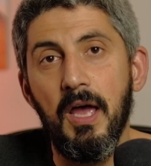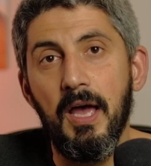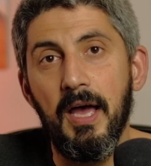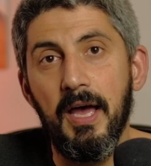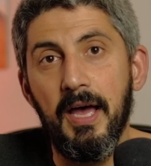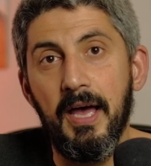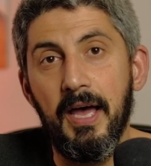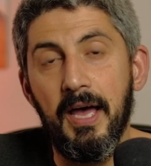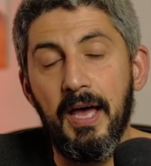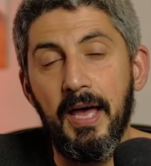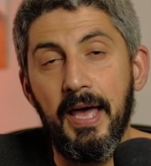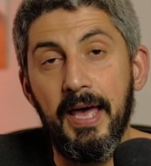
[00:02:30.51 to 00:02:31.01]

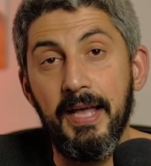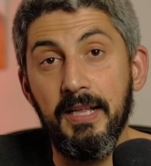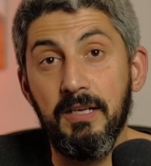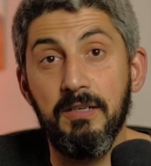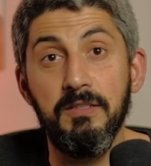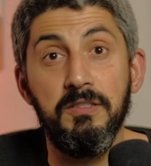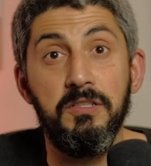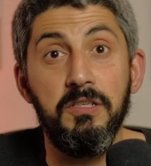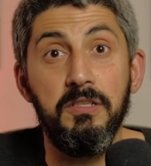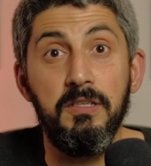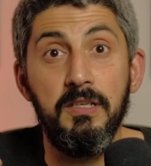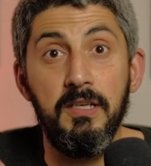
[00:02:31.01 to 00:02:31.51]
And
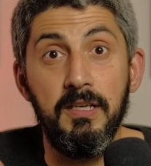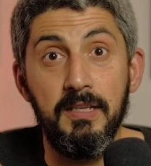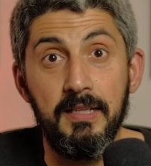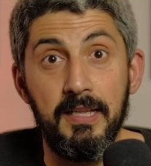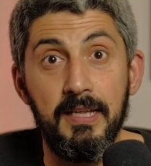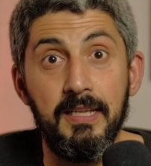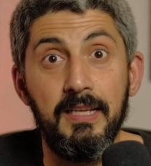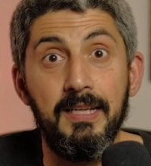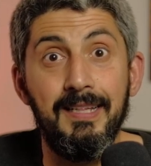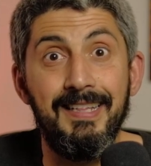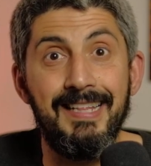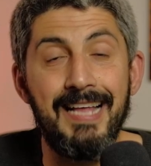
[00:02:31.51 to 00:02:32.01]
considering
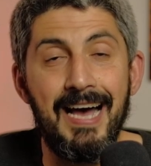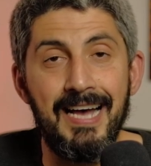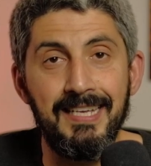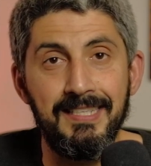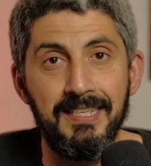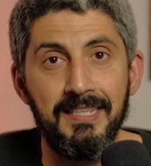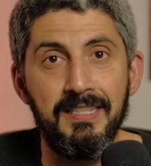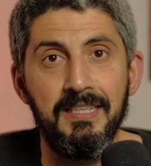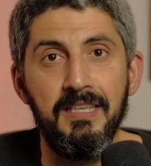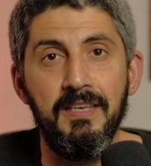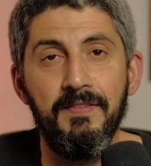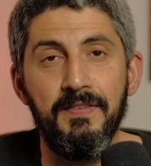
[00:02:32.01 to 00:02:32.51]
that it does
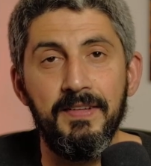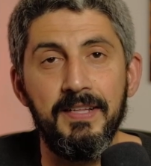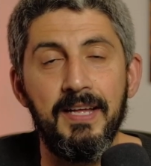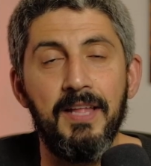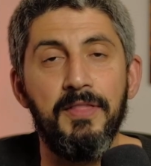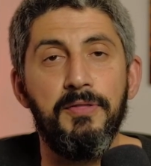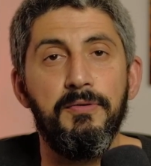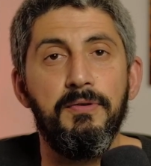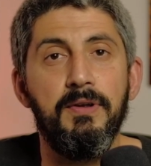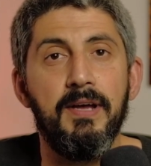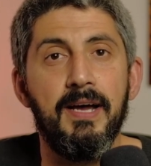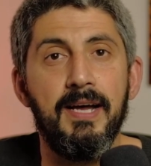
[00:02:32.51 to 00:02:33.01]
it even
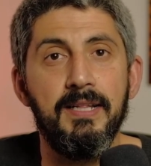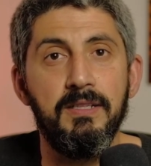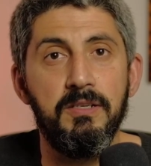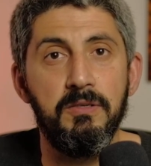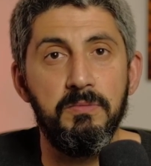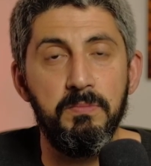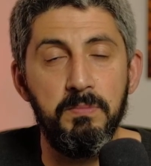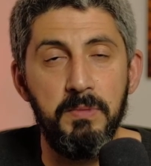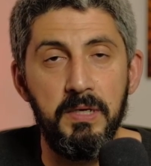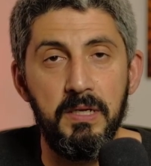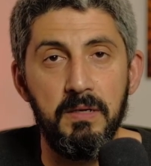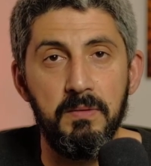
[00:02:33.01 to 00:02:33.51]
at
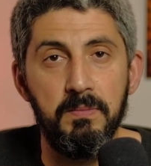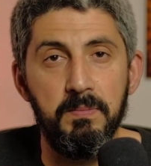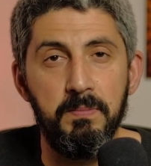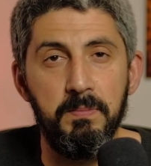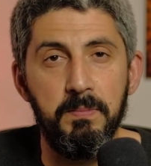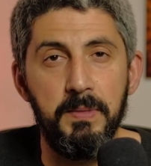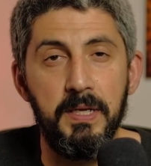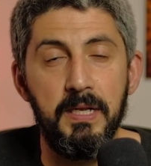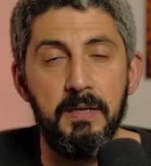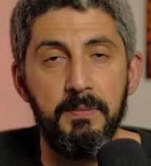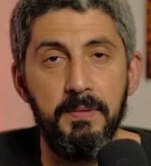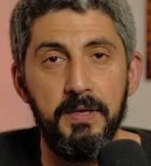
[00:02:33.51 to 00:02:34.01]
300
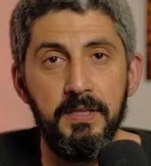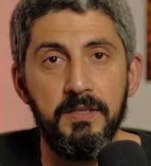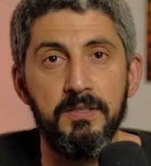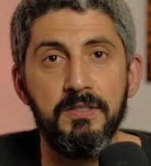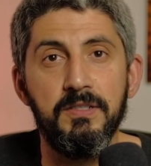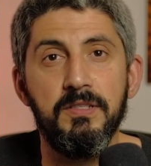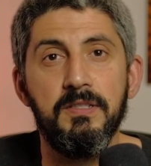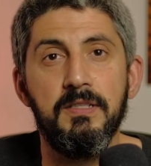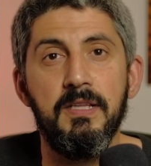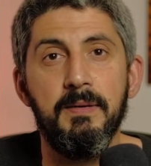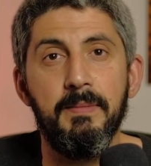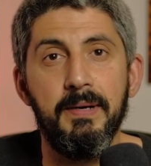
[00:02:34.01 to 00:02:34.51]

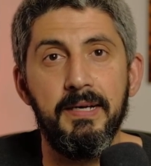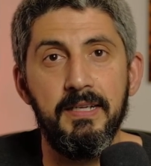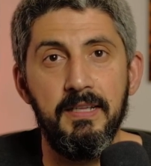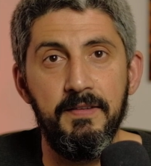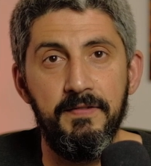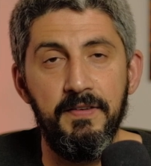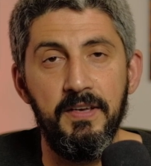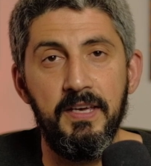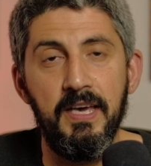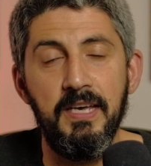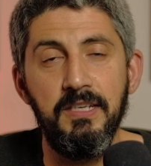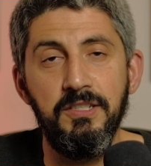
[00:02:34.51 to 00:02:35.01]
millimeters, the
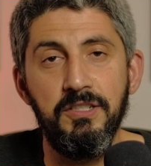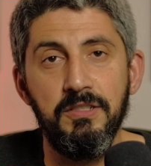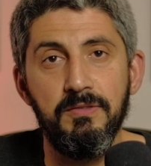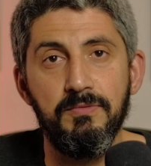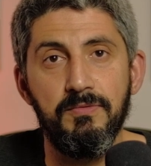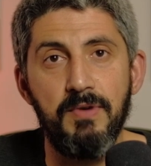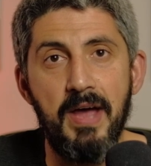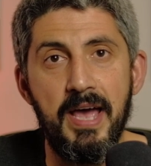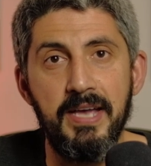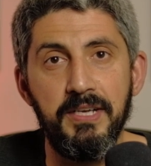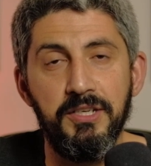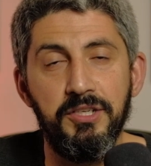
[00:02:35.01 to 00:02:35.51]
magnification
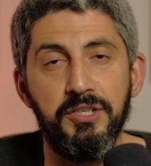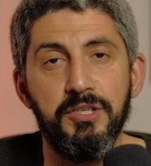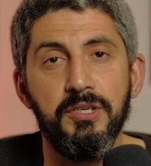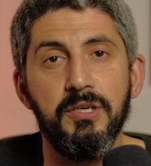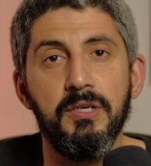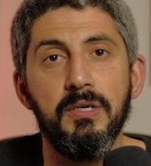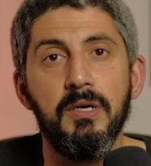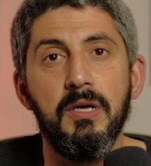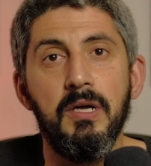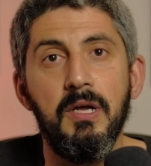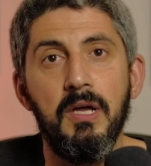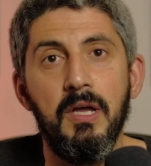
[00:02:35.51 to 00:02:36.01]

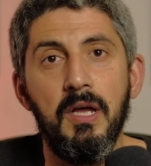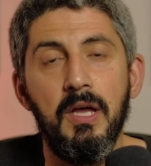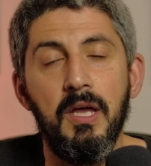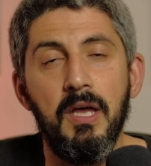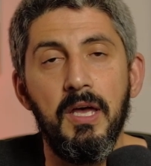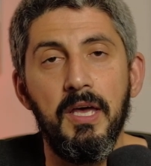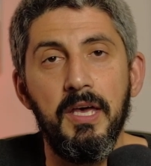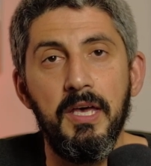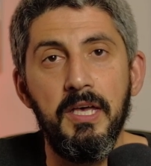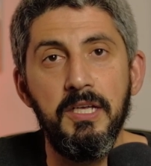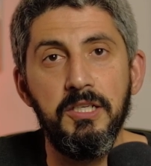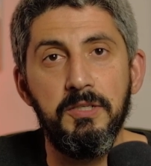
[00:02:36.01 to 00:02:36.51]
ratio
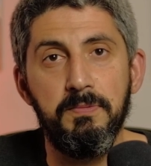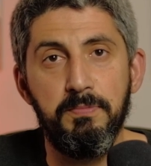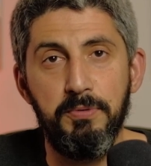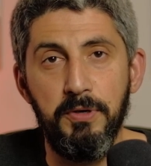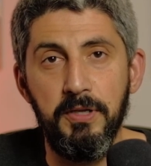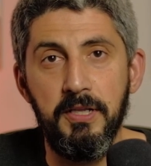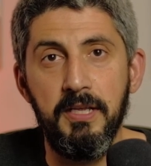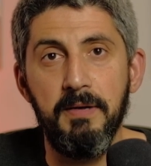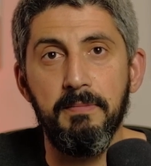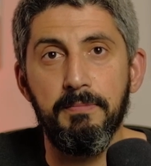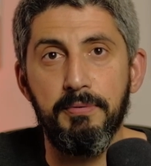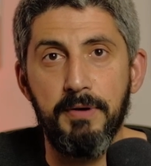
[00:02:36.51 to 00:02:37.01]
is
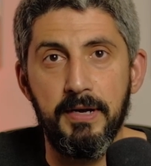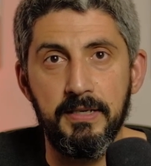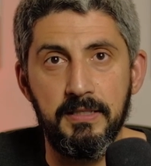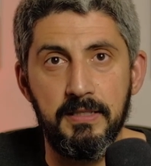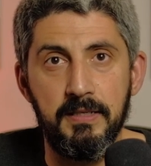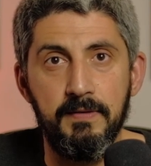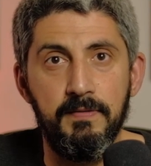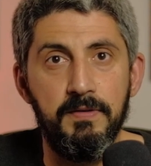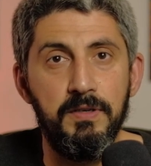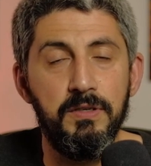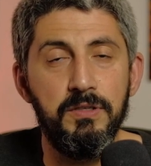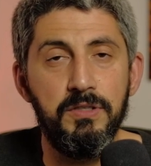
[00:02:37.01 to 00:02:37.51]
pretty impressive. You're